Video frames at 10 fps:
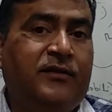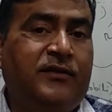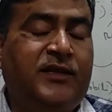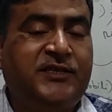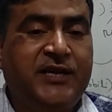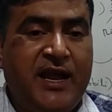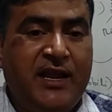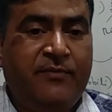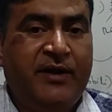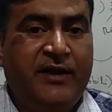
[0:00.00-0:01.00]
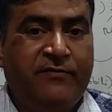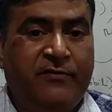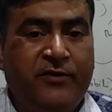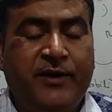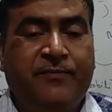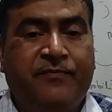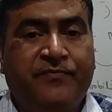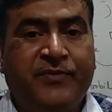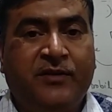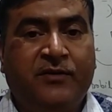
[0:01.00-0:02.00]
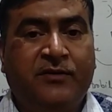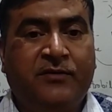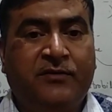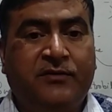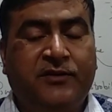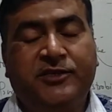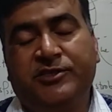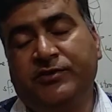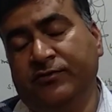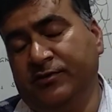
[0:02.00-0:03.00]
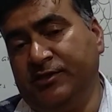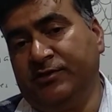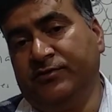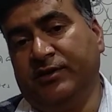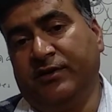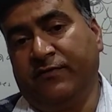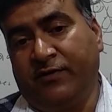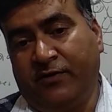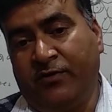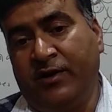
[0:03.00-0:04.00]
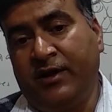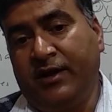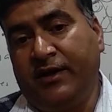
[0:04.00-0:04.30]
The xylem and phloem, these two tissues are found